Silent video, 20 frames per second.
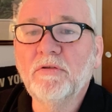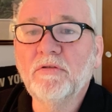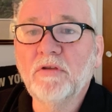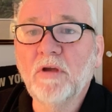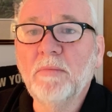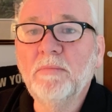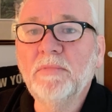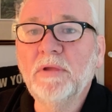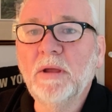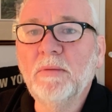
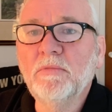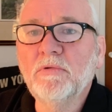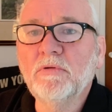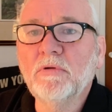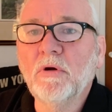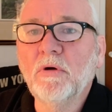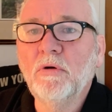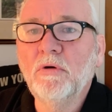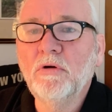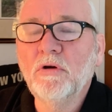sometimes
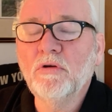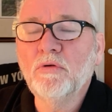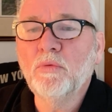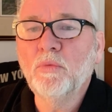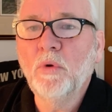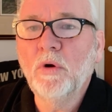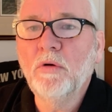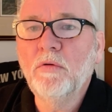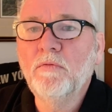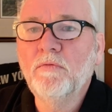owners
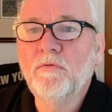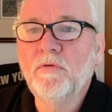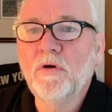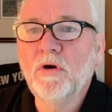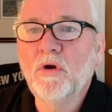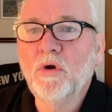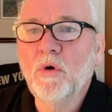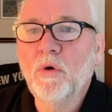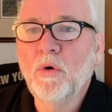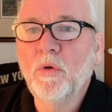will
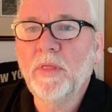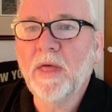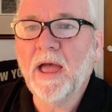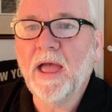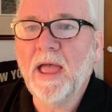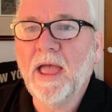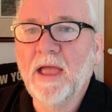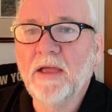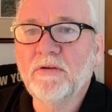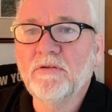forgo
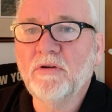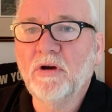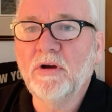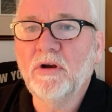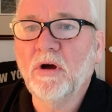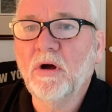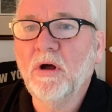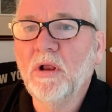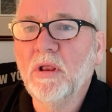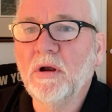that extra
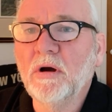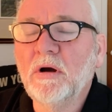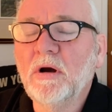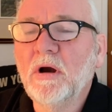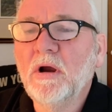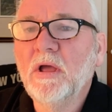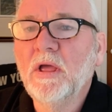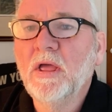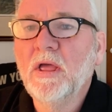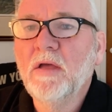dollar
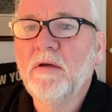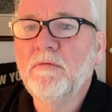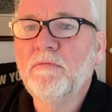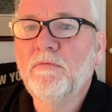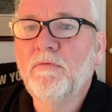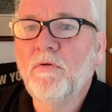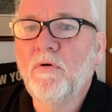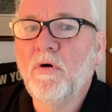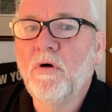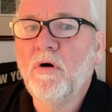
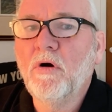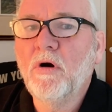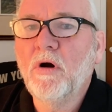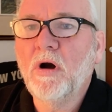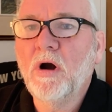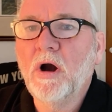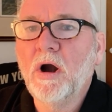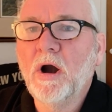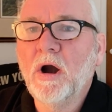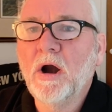
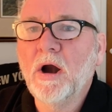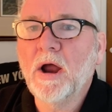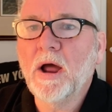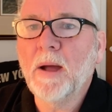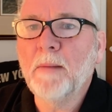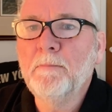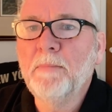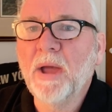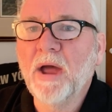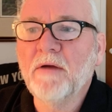for
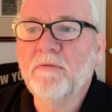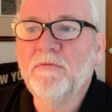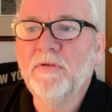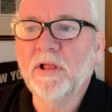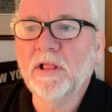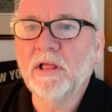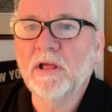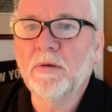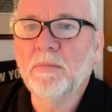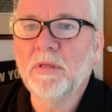a better
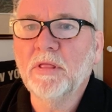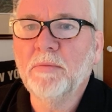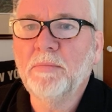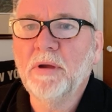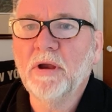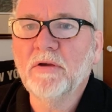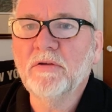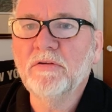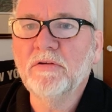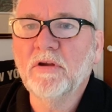feeling about the
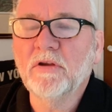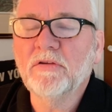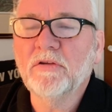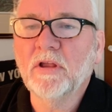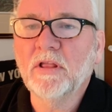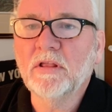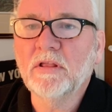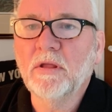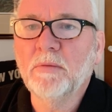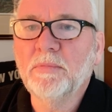person they're
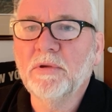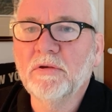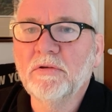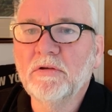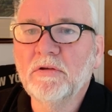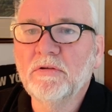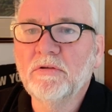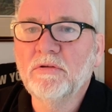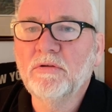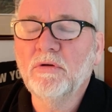selling the
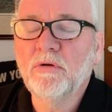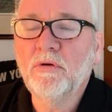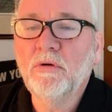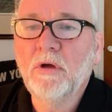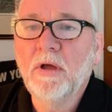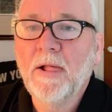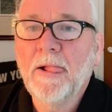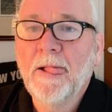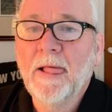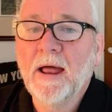business to,
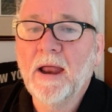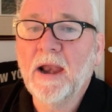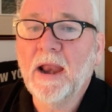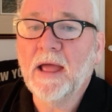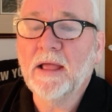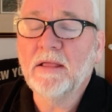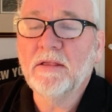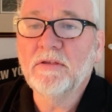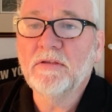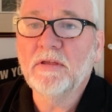and
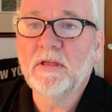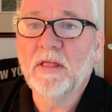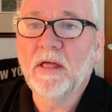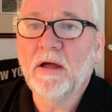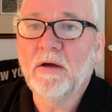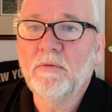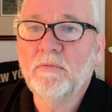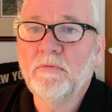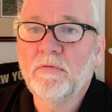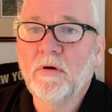I can say
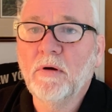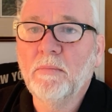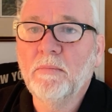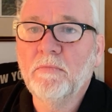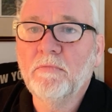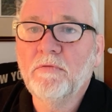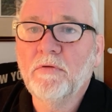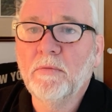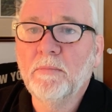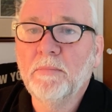that
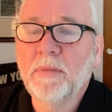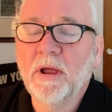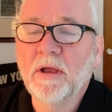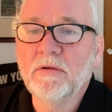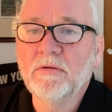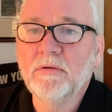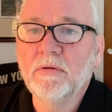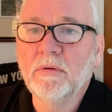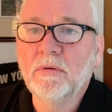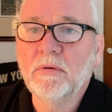from
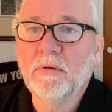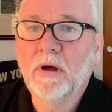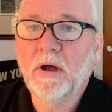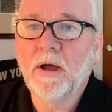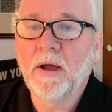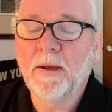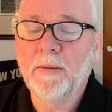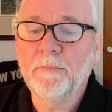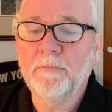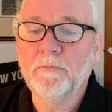
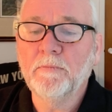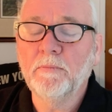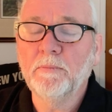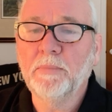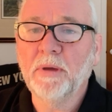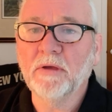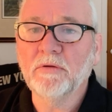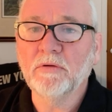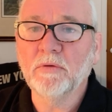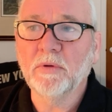
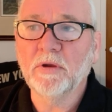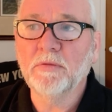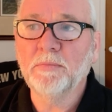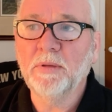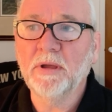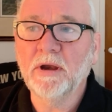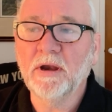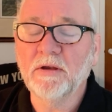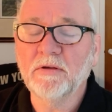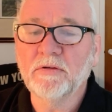personal
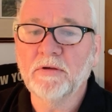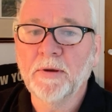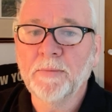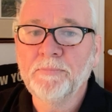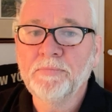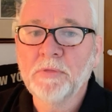experience.